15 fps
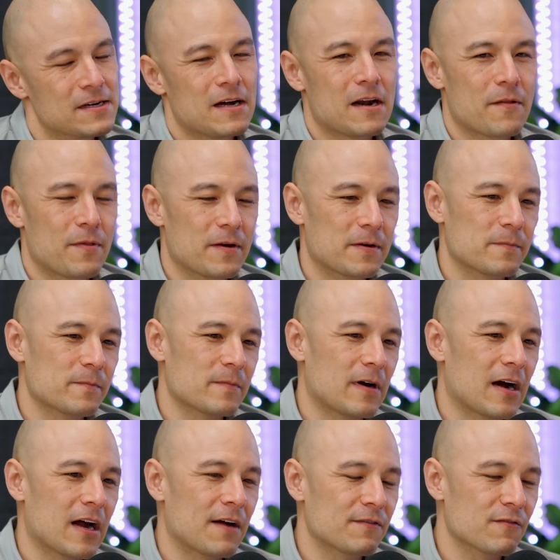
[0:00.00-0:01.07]
And I think
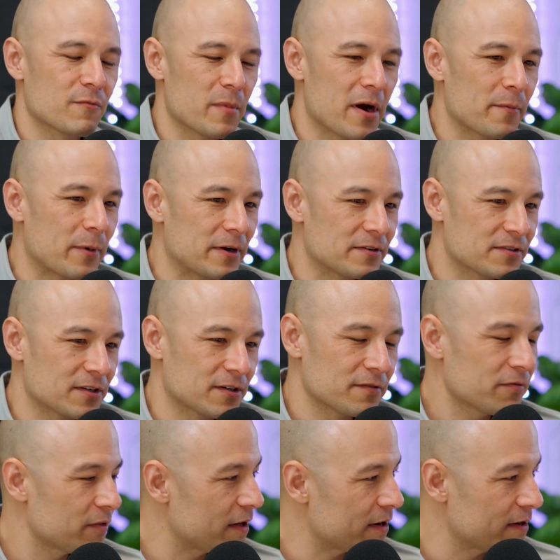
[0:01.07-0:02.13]
I have to remind
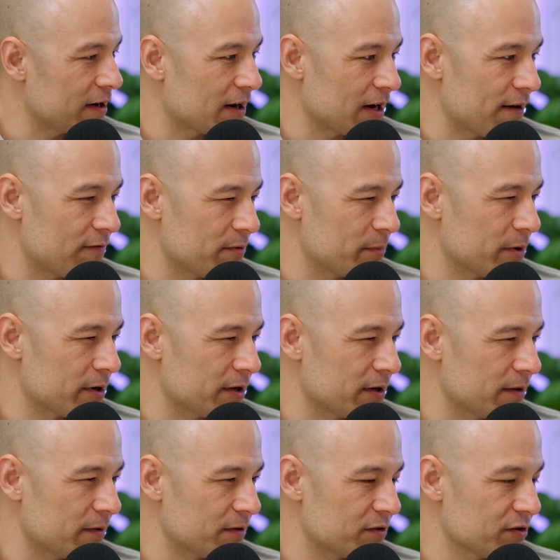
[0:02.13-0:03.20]
myself that not everybody
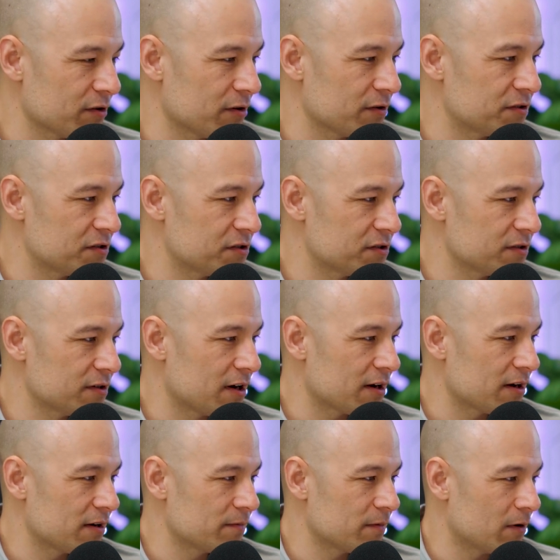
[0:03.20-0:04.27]
in the church,
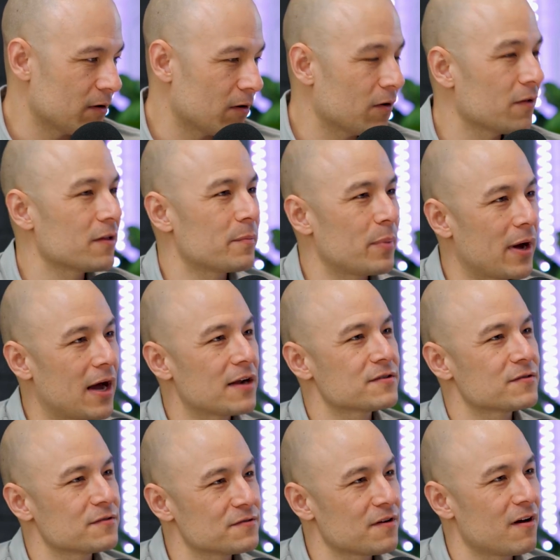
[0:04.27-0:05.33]
not all the
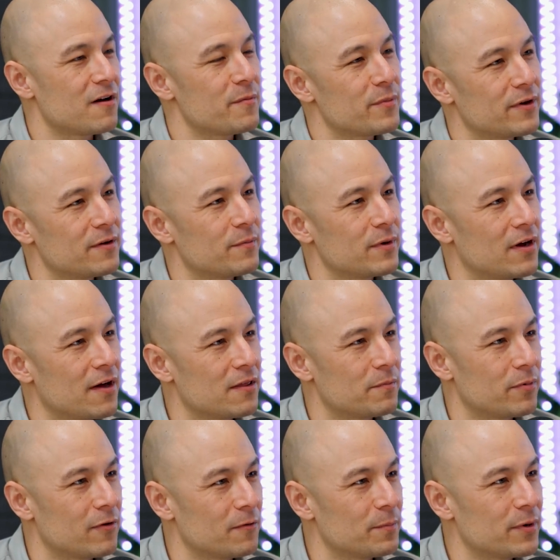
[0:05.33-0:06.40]
pastors are going to be behind the
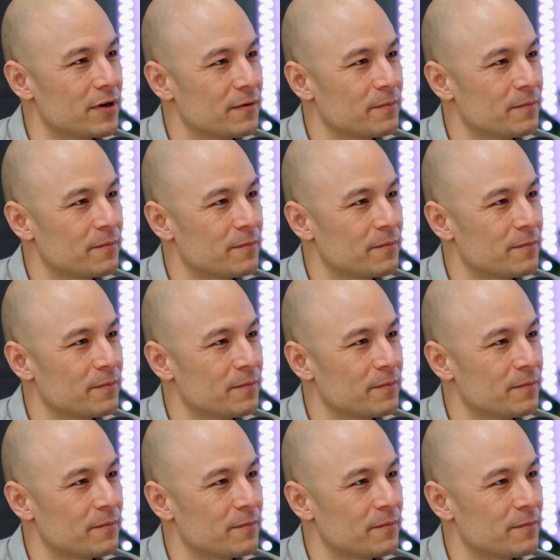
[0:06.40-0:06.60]
pulpit.